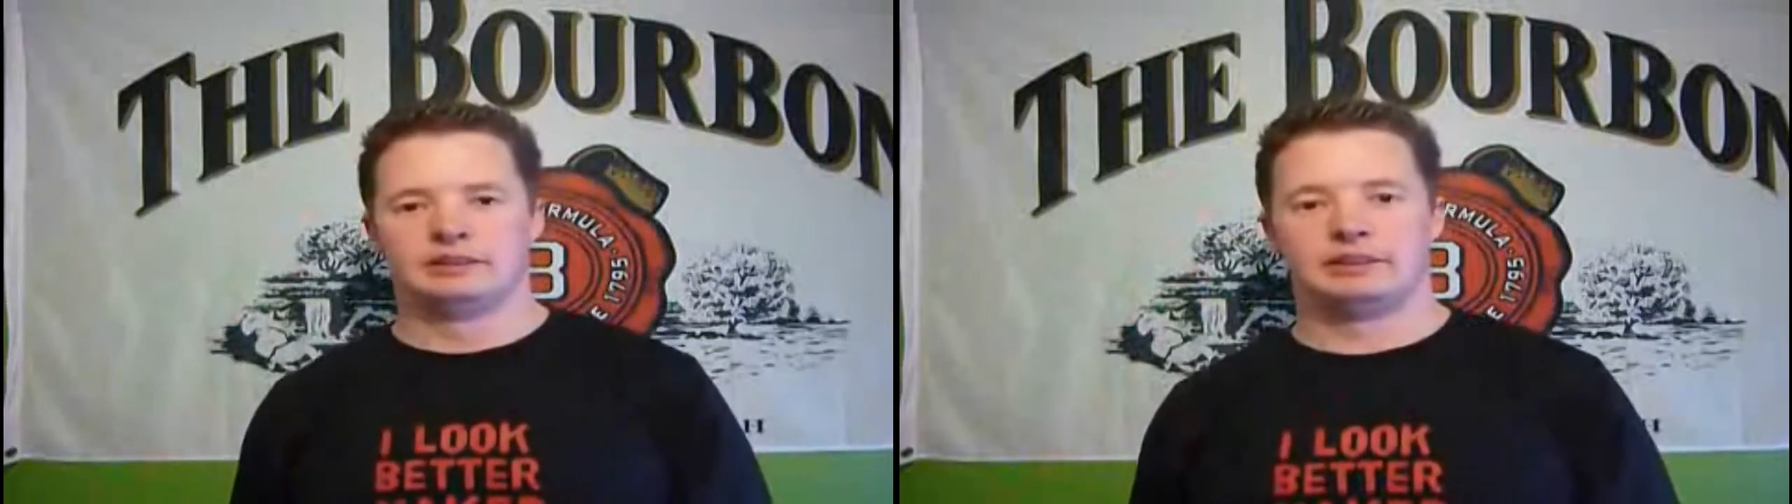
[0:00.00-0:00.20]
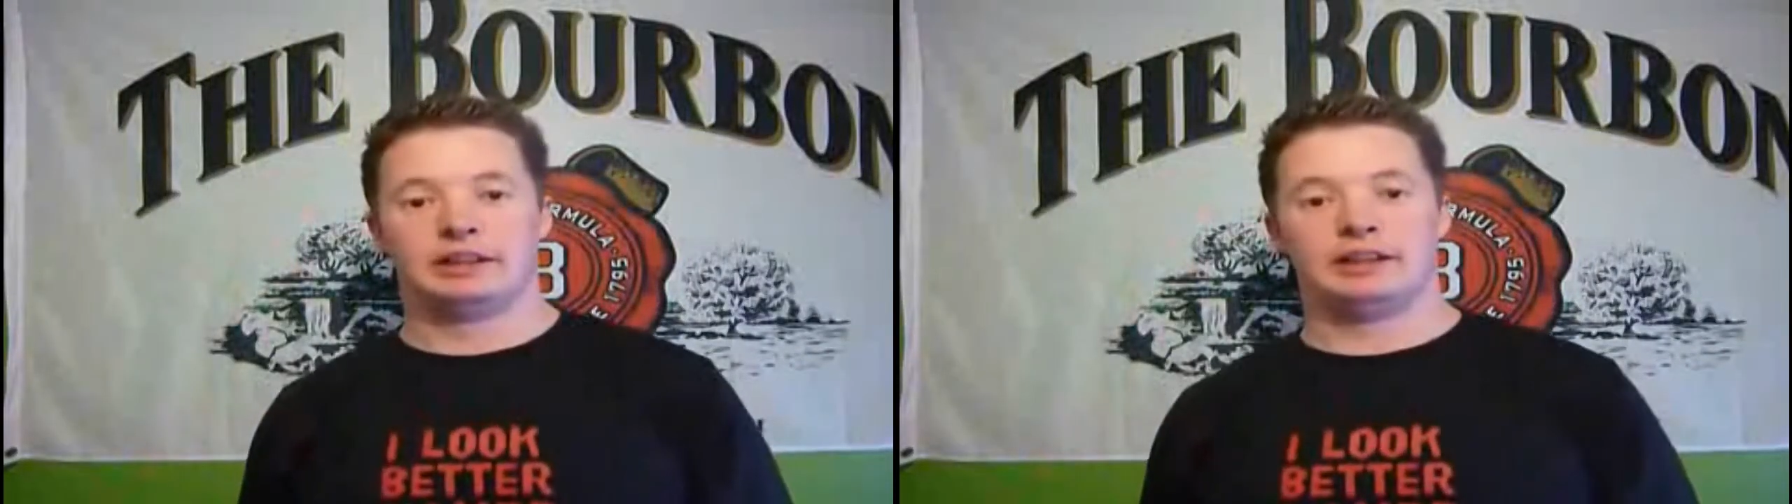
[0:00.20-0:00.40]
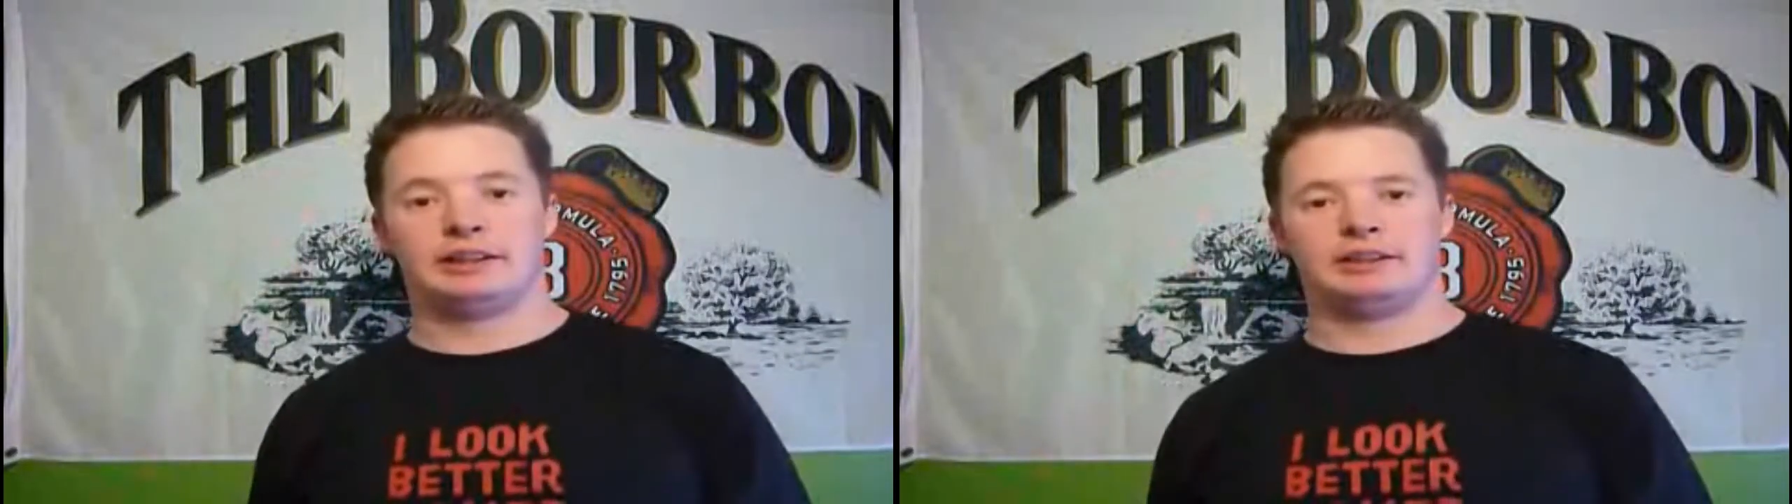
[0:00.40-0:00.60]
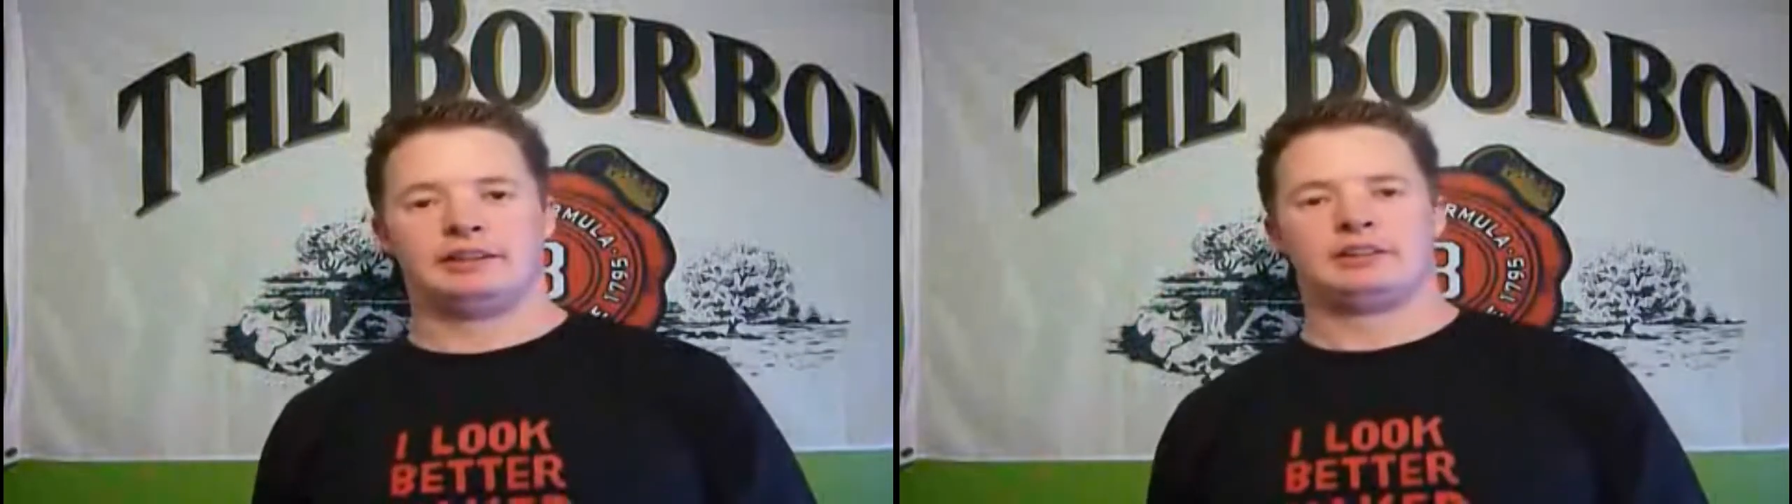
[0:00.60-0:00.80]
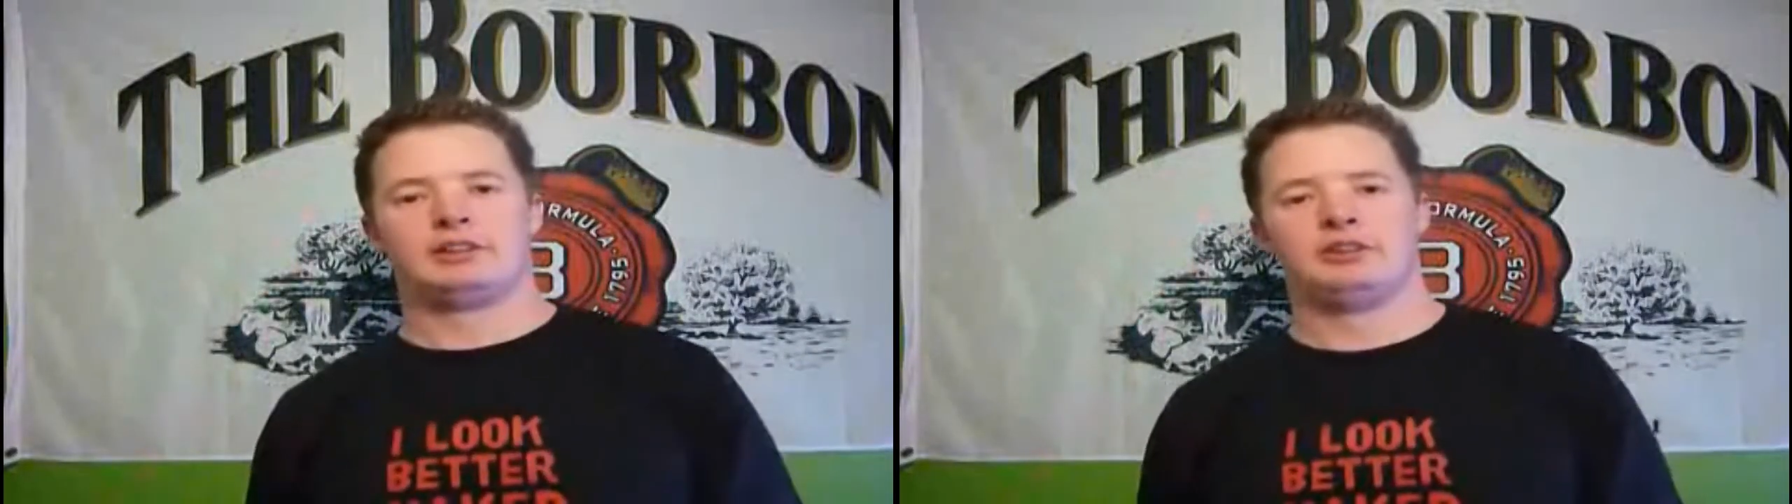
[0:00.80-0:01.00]
Yeah,
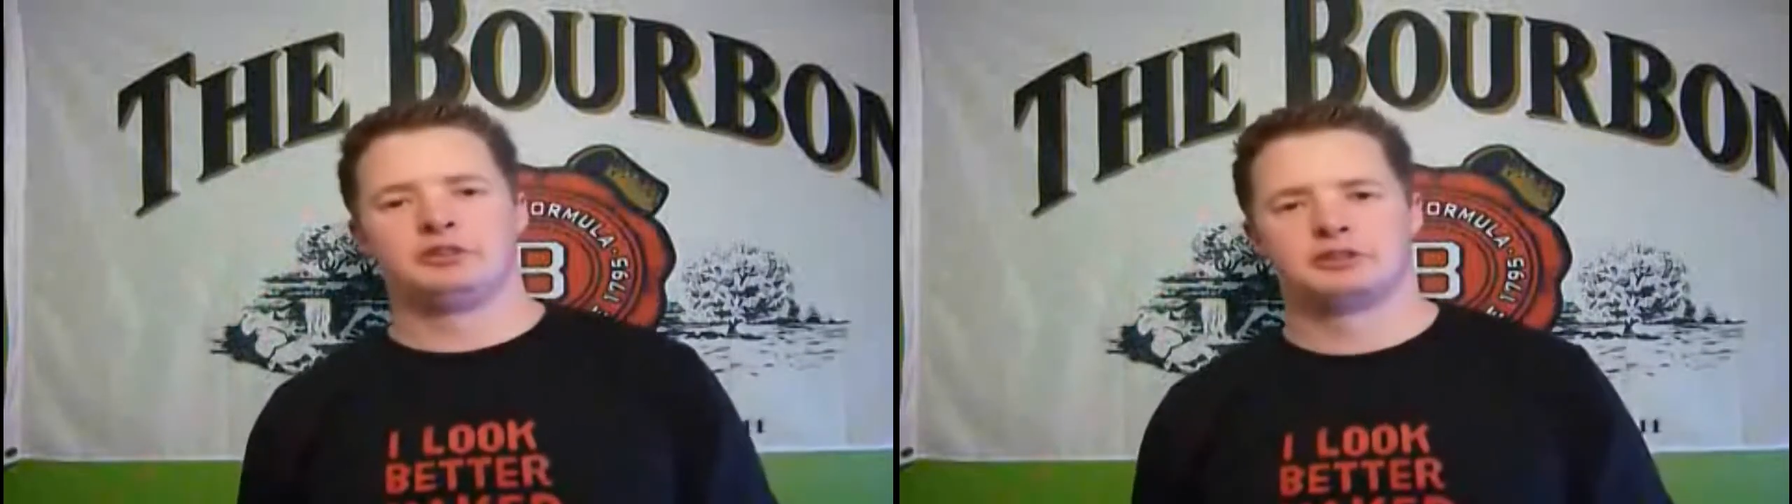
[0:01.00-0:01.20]
the new